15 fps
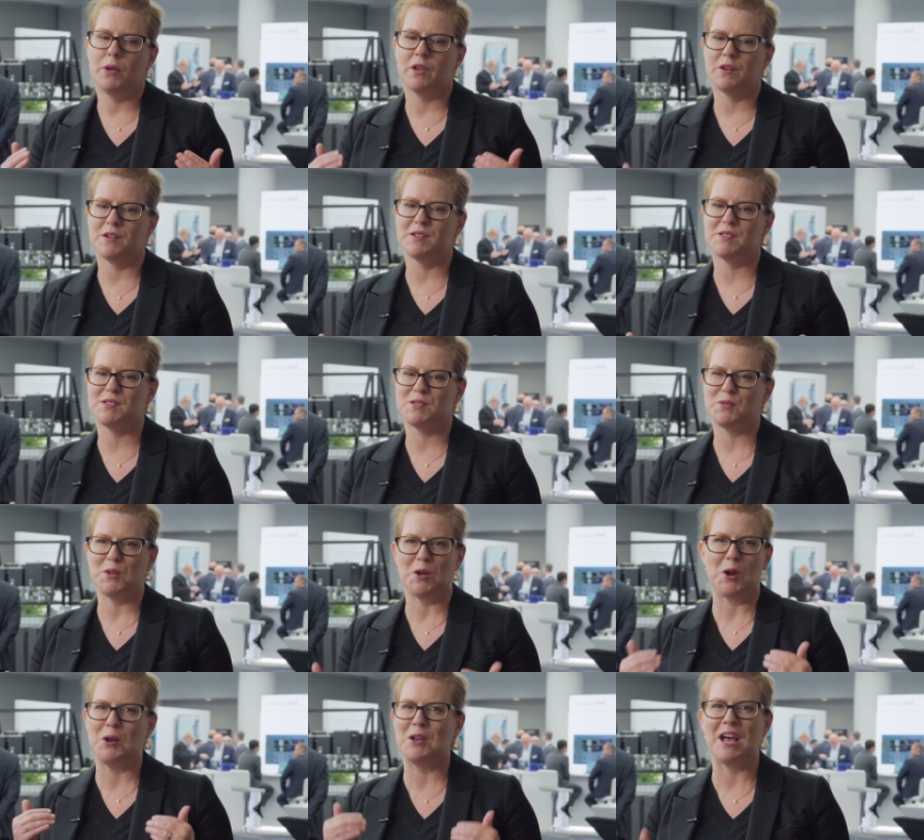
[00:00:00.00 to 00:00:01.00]
because
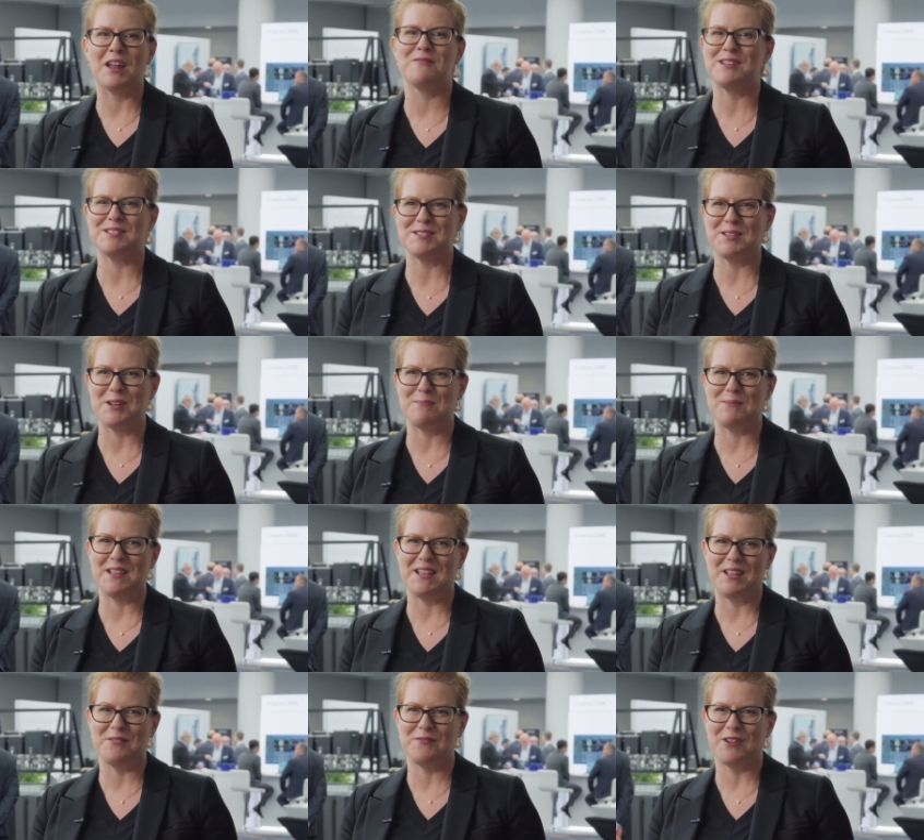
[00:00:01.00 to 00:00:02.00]
you know none of us are going to be
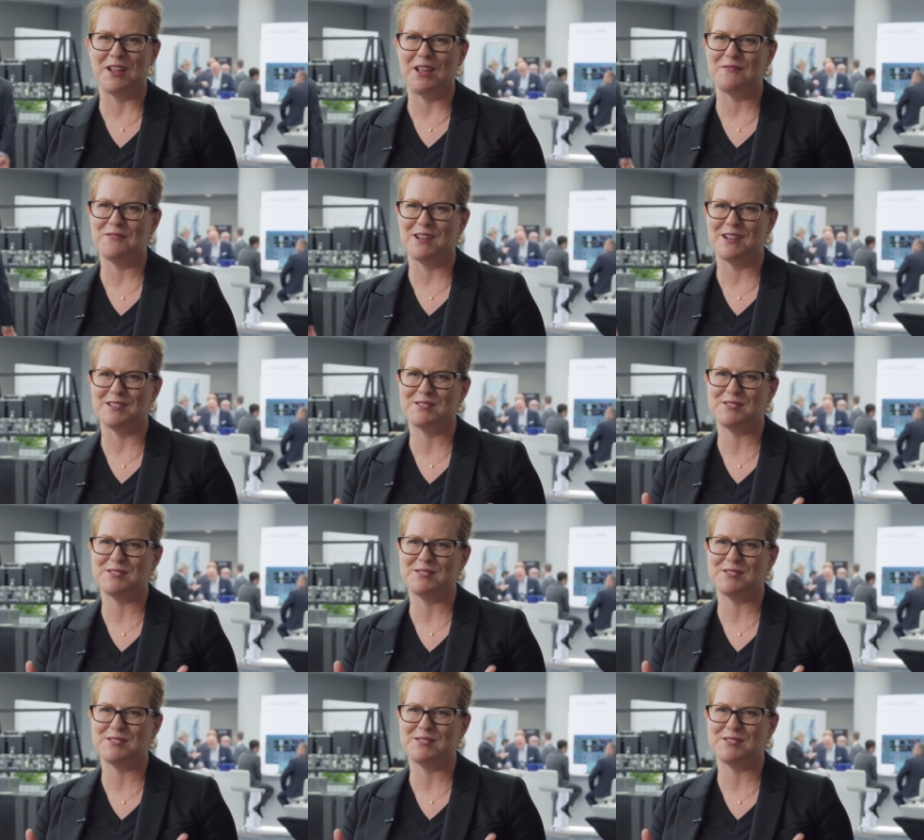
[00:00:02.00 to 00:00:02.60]
here forever.